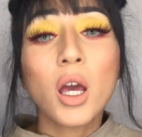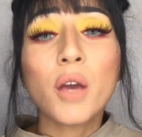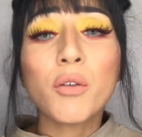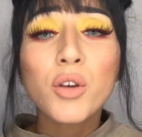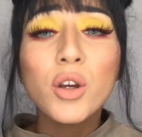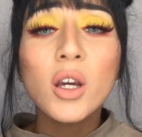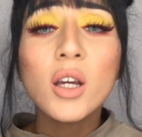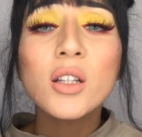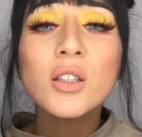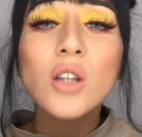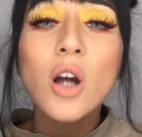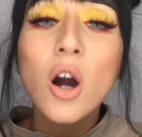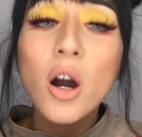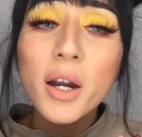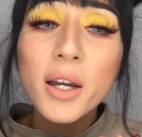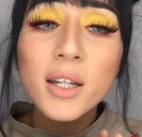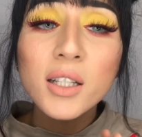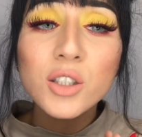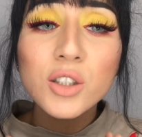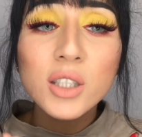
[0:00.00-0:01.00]
If you guys
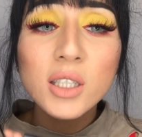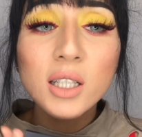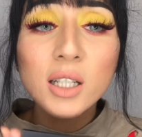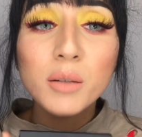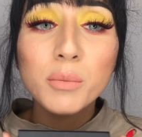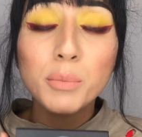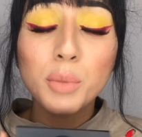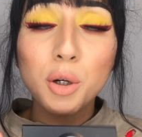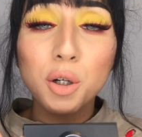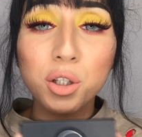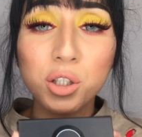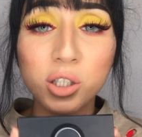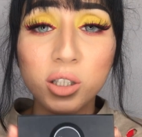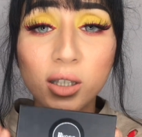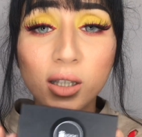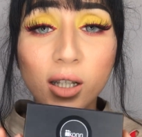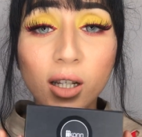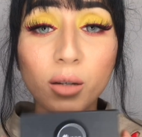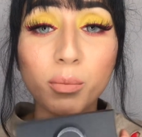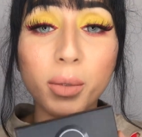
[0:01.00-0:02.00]
are interested in
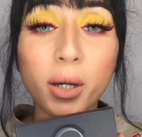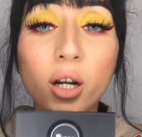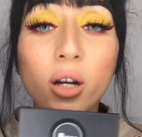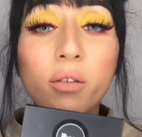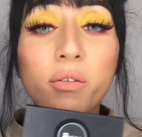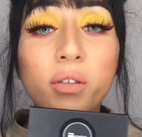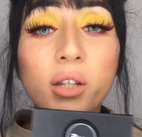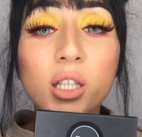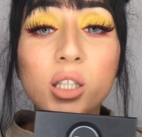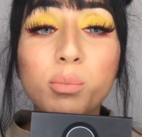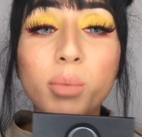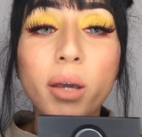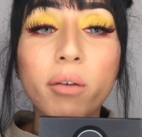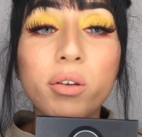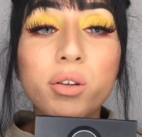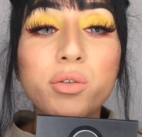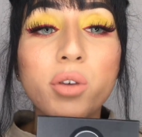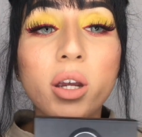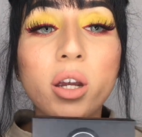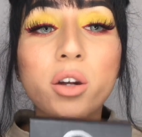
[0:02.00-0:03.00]
purchasing a pair of these
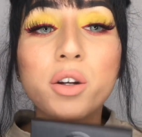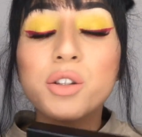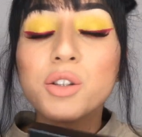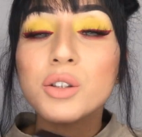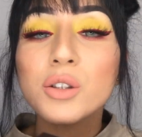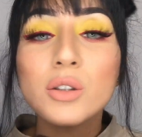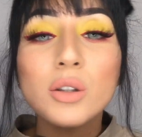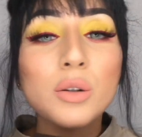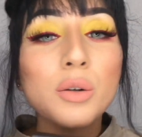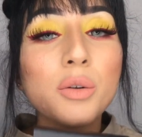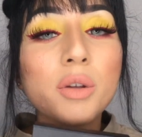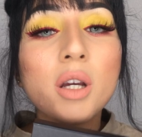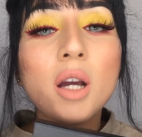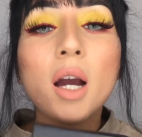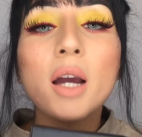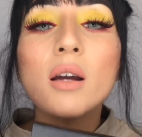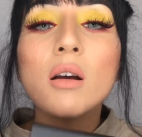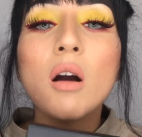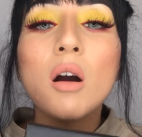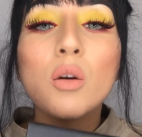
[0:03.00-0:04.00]
babies right here, just go to the
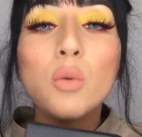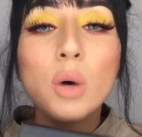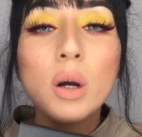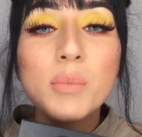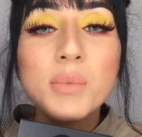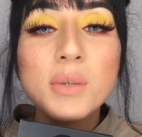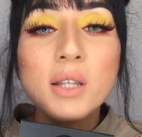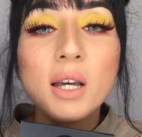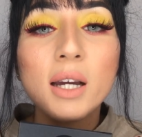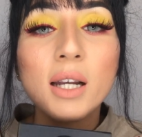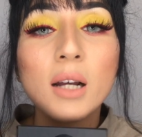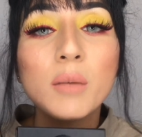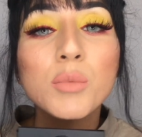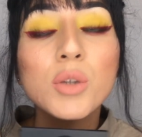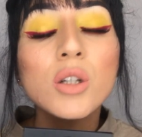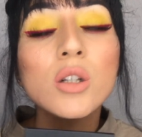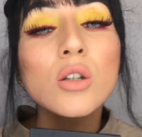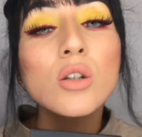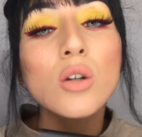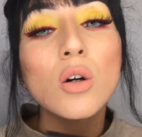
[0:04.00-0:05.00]
Icon website. I'm
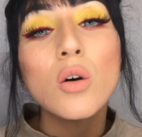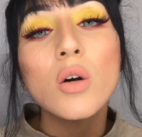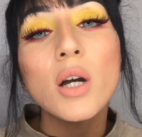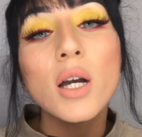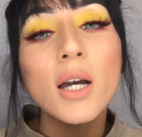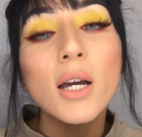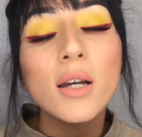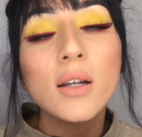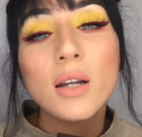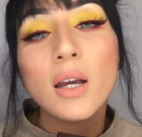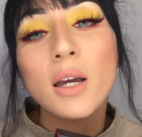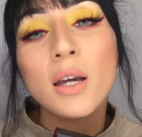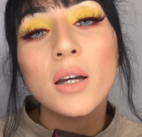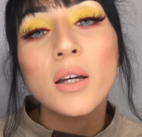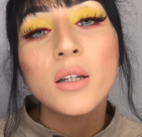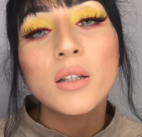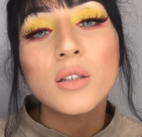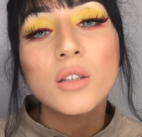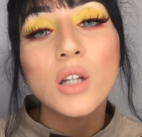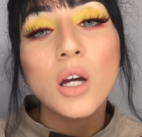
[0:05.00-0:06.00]
going to go ahead
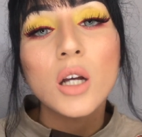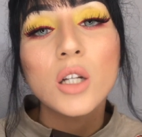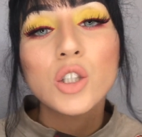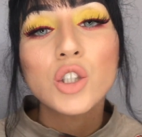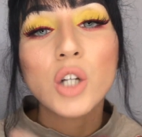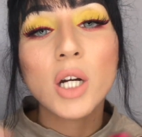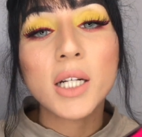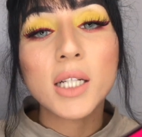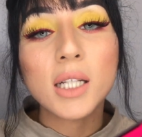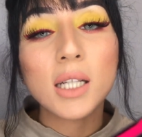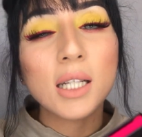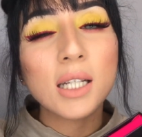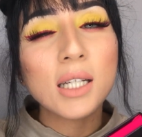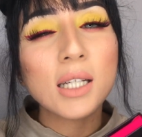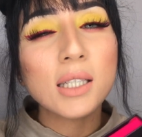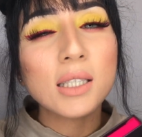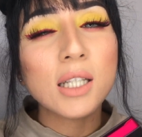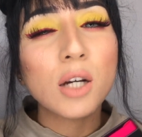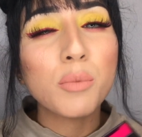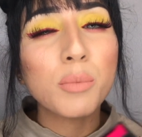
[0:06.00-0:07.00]
and try to
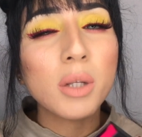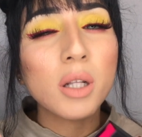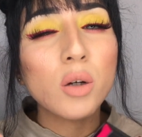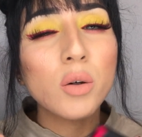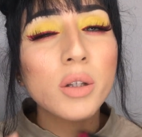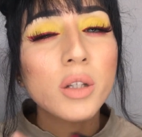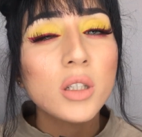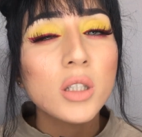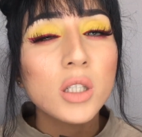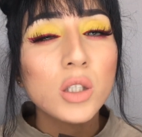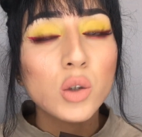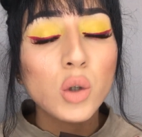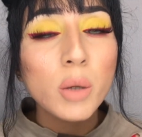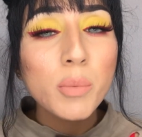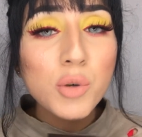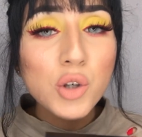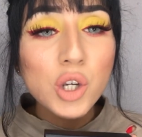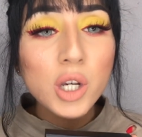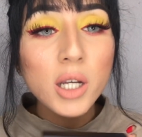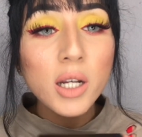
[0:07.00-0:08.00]
link it down below in the
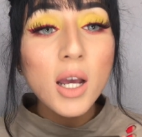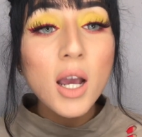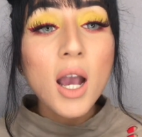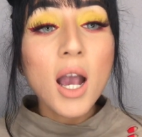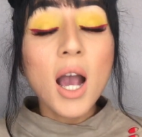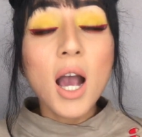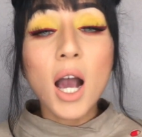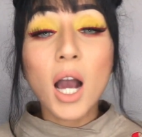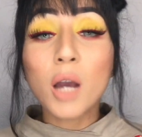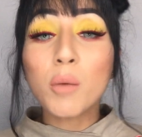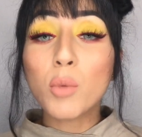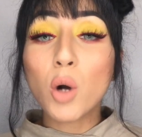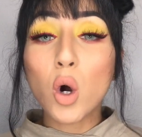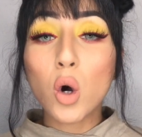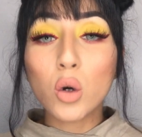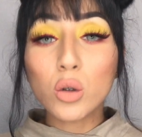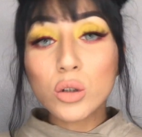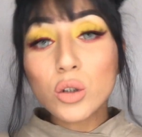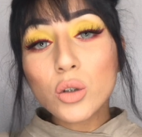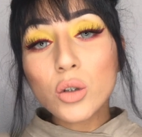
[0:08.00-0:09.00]
description. I'm
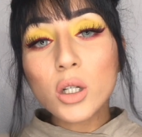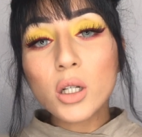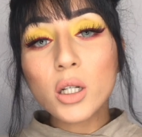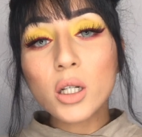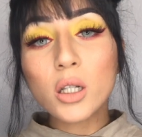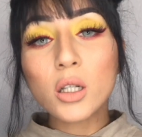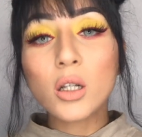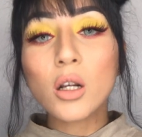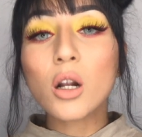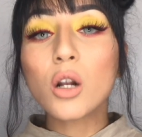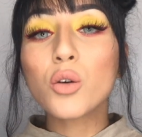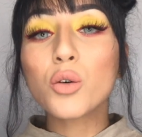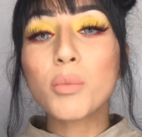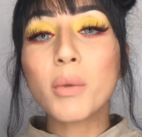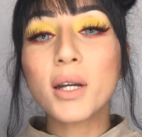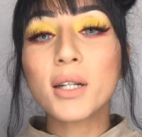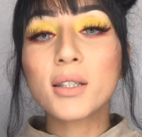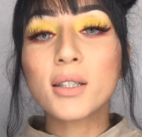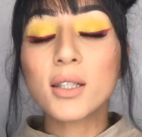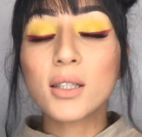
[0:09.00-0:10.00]
also going to include
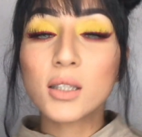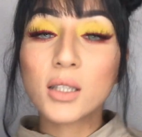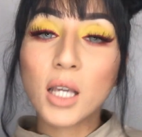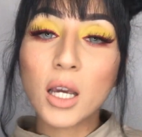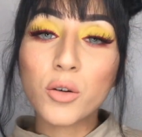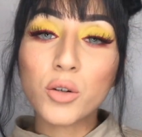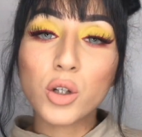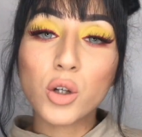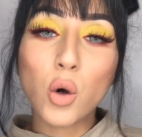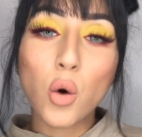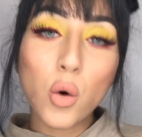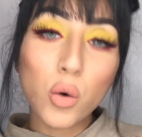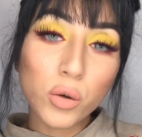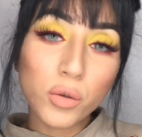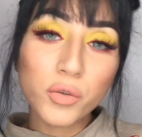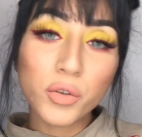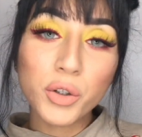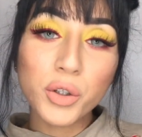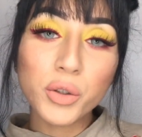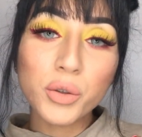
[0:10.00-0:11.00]
my discount
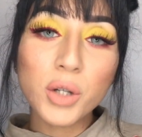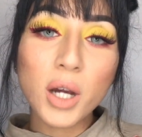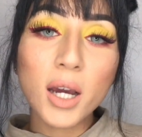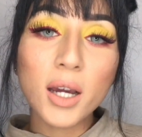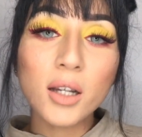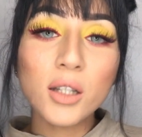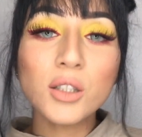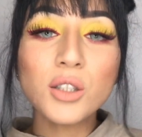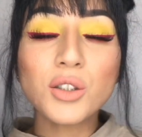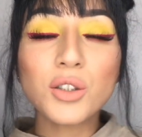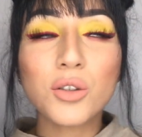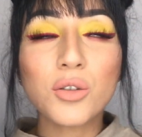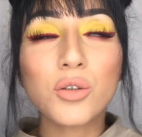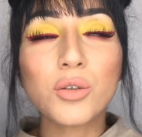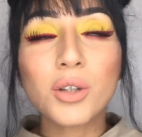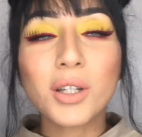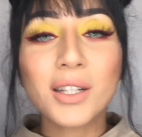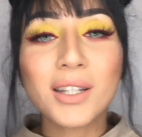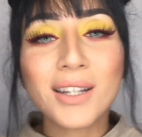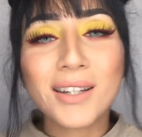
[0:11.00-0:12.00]
code for you guys so
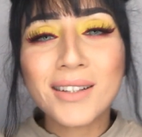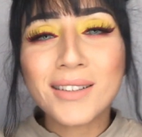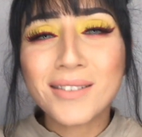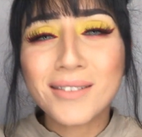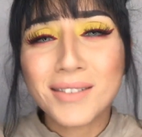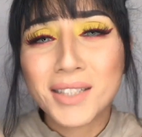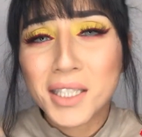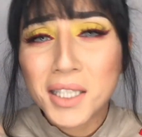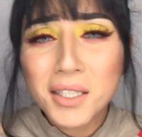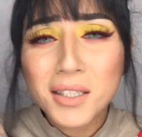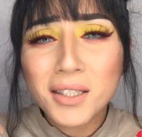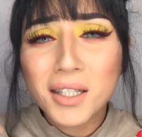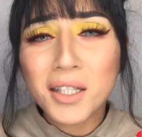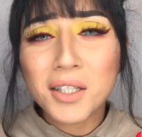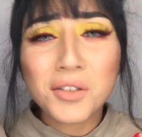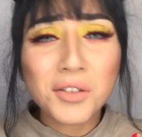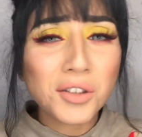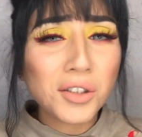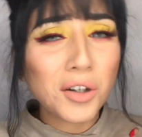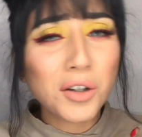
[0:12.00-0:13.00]
you can get
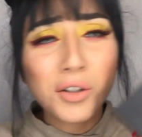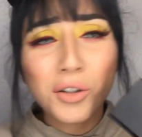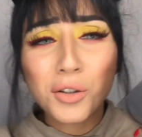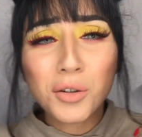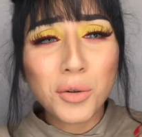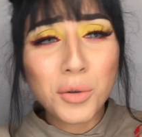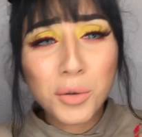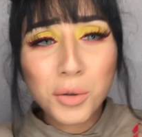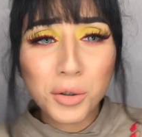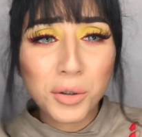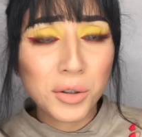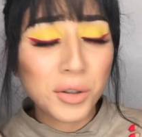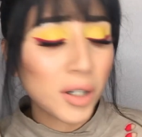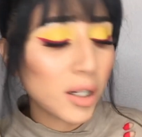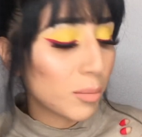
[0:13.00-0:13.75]
discounts on your order.